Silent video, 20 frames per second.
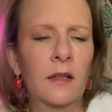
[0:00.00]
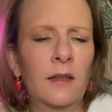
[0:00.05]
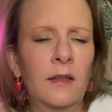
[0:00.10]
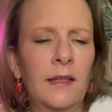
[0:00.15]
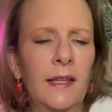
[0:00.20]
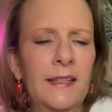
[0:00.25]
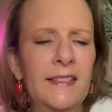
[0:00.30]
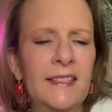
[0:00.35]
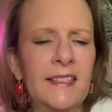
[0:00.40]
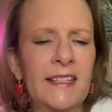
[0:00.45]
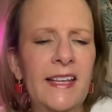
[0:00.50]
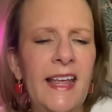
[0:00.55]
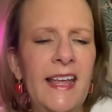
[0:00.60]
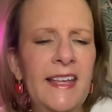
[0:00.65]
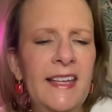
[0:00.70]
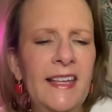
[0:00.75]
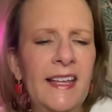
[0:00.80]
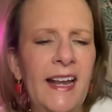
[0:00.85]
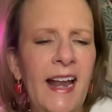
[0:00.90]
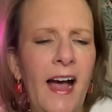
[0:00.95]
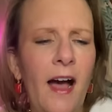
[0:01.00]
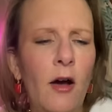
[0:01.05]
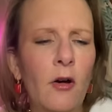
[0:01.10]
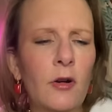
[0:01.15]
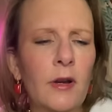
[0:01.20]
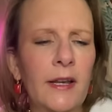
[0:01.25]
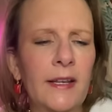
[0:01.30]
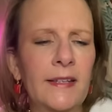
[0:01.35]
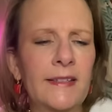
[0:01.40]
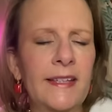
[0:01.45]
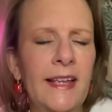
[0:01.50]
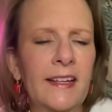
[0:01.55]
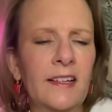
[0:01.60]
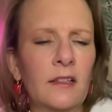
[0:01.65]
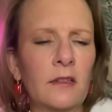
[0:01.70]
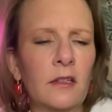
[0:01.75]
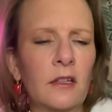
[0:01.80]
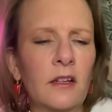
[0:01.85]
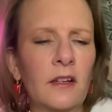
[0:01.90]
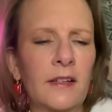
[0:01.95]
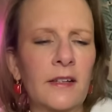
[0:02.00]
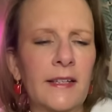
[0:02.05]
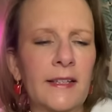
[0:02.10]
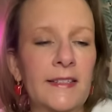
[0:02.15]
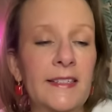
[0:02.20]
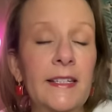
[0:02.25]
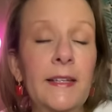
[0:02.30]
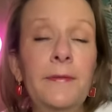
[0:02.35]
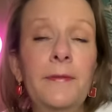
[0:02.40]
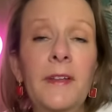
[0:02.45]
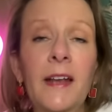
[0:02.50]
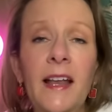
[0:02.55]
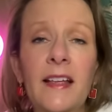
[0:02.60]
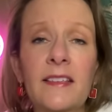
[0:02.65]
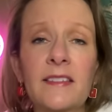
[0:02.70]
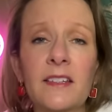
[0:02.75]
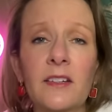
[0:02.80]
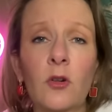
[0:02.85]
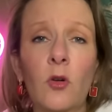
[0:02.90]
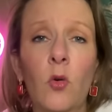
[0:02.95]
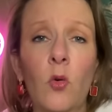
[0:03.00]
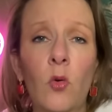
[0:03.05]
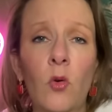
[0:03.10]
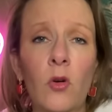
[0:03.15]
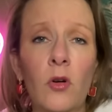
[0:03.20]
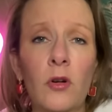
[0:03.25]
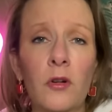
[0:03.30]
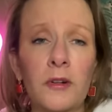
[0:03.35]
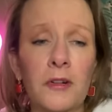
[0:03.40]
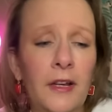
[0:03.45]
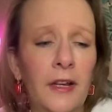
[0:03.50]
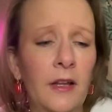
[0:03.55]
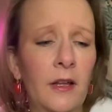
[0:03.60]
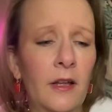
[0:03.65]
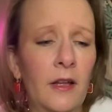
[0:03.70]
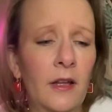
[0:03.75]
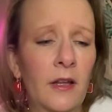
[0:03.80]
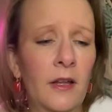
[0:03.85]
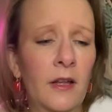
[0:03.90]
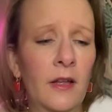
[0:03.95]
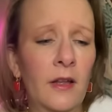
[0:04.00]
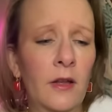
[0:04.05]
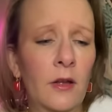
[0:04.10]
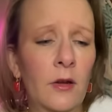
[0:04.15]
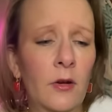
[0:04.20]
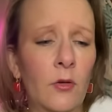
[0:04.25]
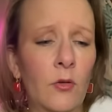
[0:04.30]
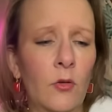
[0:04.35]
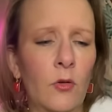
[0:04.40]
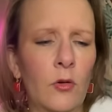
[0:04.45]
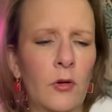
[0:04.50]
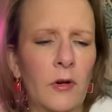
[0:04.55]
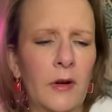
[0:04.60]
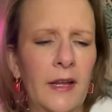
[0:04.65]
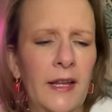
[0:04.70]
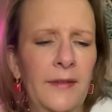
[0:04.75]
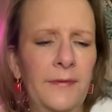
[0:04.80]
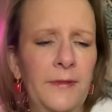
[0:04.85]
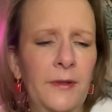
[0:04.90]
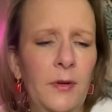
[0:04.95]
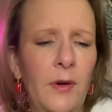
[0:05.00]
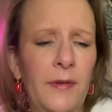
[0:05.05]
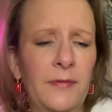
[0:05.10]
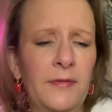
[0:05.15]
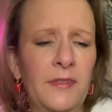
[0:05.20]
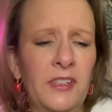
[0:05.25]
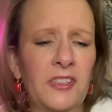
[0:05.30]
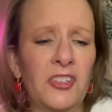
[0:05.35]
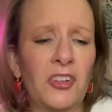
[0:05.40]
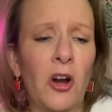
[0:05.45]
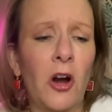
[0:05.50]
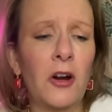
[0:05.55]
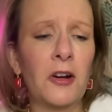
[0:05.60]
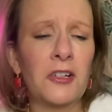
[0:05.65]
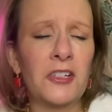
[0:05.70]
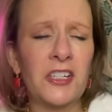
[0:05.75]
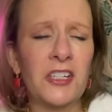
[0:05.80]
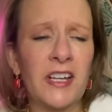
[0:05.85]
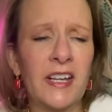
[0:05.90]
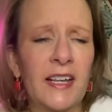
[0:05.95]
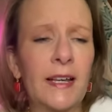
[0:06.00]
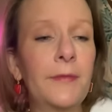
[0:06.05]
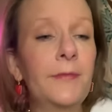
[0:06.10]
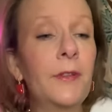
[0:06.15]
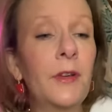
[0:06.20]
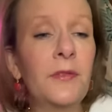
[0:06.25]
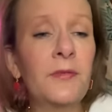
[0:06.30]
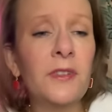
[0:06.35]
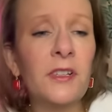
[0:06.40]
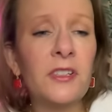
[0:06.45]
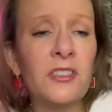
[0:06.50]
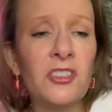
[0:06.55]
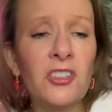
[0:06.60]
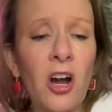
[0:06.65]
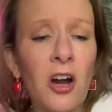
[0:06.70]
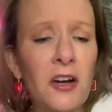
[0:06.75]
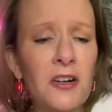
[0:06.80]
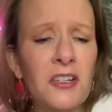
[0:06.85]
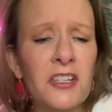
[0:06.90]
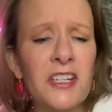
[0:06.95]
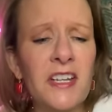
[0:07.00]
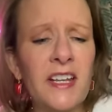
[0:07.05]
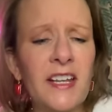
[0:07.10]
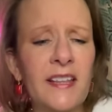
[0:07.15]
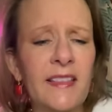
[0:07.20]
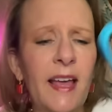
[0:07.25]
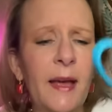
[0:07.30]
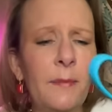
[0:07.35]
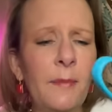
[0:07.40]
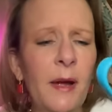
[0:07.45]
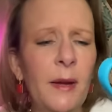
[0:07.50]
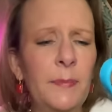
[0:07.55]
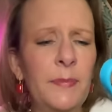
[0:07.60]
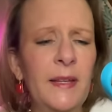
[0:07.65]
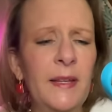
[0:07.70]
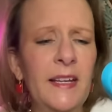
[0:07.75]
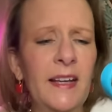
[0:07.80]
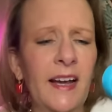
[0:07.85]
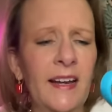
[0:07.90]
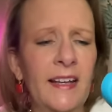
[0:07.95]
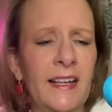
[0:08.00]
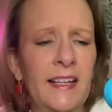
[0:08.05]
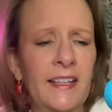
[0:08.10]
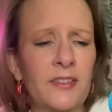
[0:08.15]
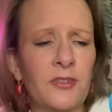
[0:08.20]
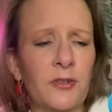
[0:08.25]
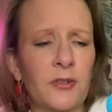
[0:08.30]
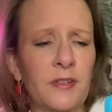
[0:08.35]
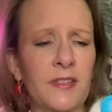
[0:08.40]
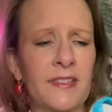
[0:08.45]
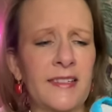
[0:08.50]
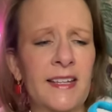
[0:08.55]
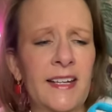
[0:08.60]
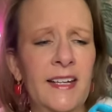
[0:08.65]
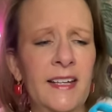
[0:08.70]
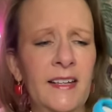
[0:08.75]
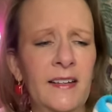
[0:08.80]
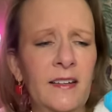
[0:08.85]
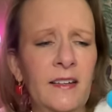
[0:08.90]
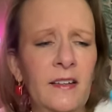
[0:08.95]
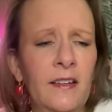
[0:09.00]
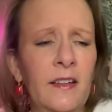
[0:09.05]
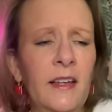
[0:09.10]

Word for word: Let's take it out and take a look and see if it has a cord. or if you have to charge it. If you have to charge it, that might be kind of interesting.